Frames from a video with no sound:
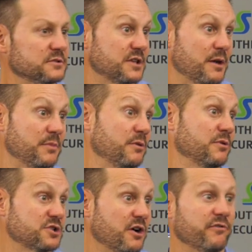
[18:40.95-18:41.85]
does that mean
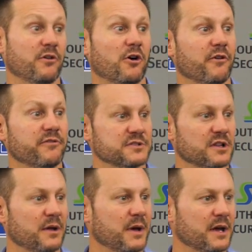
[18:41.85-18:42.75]
we shuffle our
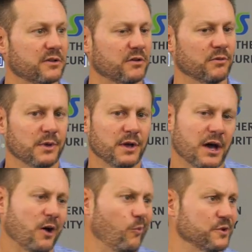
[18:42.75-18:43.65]
offensive line back to
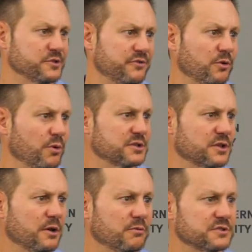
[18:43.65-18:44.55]
how it was a few weeks
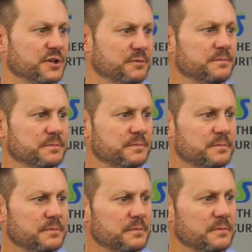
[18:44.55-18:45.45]
ago? We'll see.
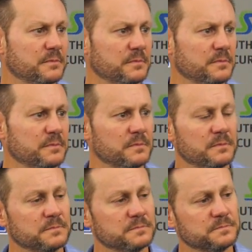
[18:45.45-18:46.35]
Uh, you, talked
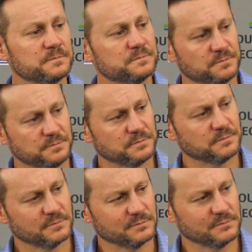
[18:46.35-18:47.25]
about a couple weeks ago when we asked
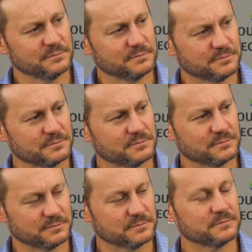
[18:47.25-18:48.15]
you about Trent Dilfer,
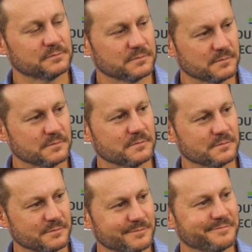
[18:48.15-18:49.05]
but Biff
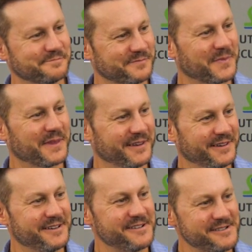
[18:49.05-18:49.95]
obviously is
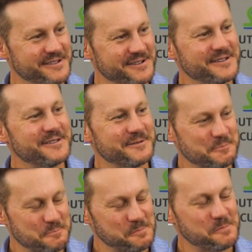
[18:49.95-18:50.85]
a kind of unique hire.
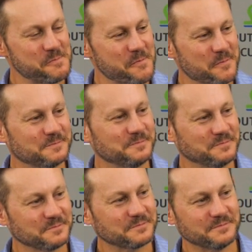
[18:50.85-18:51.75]
I'm curious what you made of it
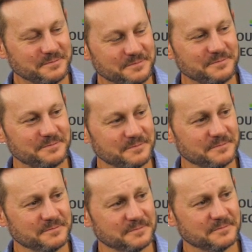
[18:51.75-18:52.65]
at the time, and then like
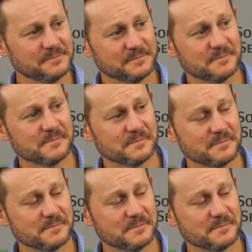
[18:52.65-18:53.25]
having watched them,